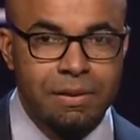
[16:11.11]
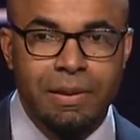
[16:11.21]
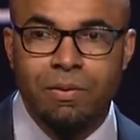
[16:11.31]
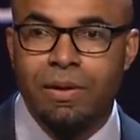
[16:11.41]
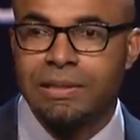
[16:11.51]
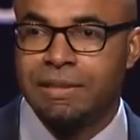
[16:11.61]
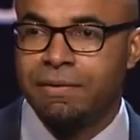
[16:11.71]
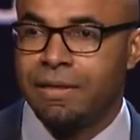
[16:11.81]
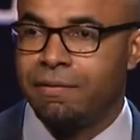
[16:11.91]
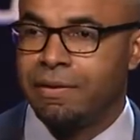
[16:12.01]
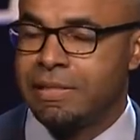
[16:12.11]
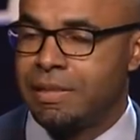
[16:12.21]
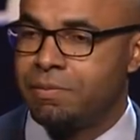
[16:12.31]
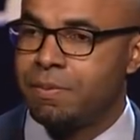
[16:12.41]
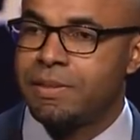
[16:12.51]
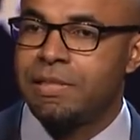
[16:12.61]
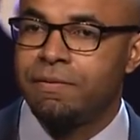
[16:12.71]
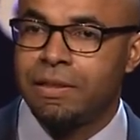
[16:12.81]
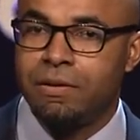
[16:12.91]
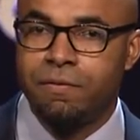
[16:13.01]
And by qualitative evidence, I'm
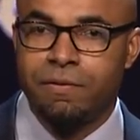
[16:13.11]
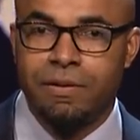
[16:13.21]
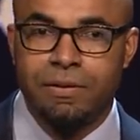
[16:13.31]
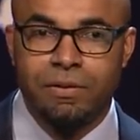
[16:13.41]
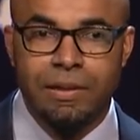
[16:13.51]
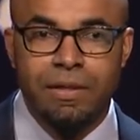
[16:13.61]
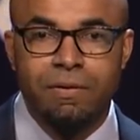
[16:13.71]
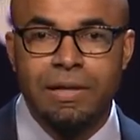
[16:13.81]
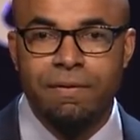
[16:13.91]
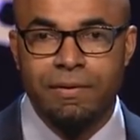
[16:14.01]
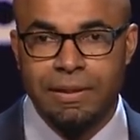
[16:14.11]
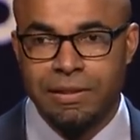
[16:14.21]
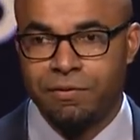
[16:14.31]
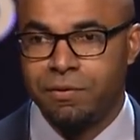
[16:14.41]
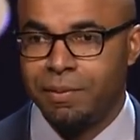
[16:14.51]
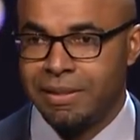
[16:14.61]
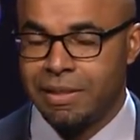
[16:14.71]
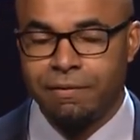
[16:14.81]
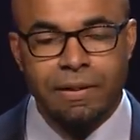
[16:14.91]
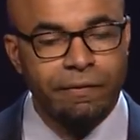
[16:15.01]
specifically referring to ethnographic and interview-based
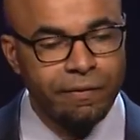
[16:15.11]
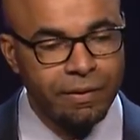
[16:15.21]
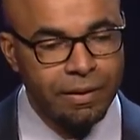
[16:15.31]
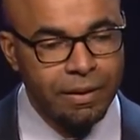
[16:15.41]
evidence,